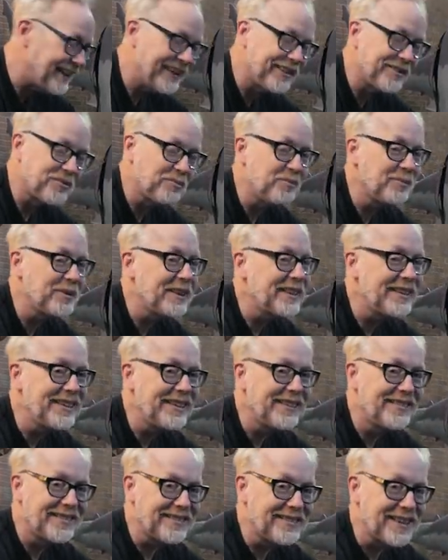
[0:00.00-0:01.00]
is
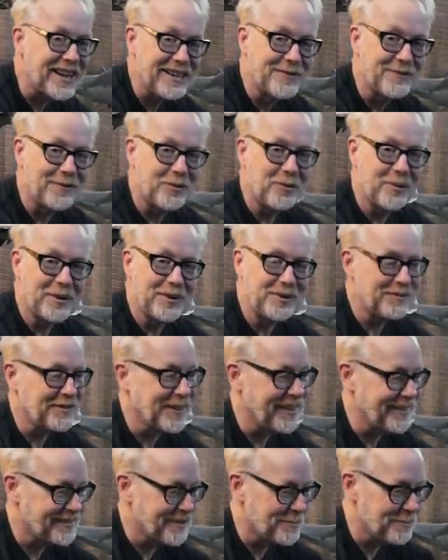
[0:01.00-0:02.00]
really delightful when you've
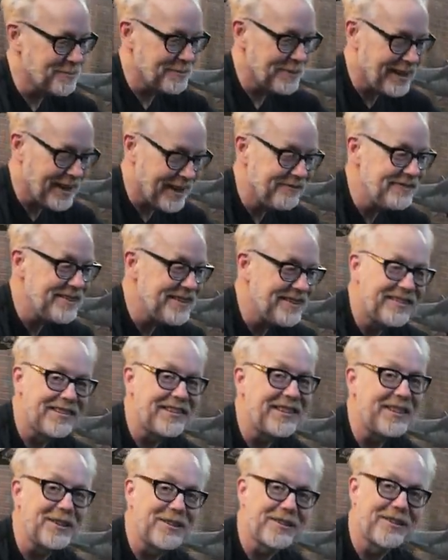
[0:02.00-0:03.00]
got some heavy
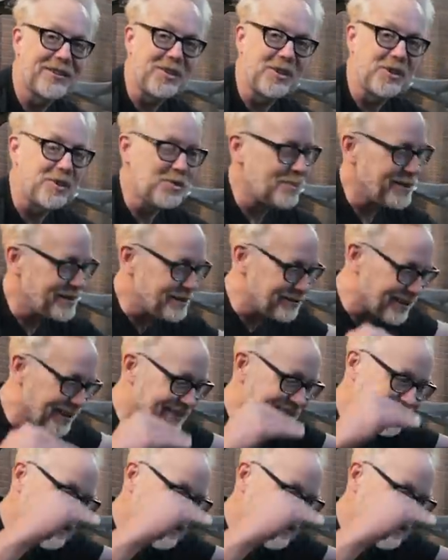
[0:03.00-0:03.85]
steel tube and you've got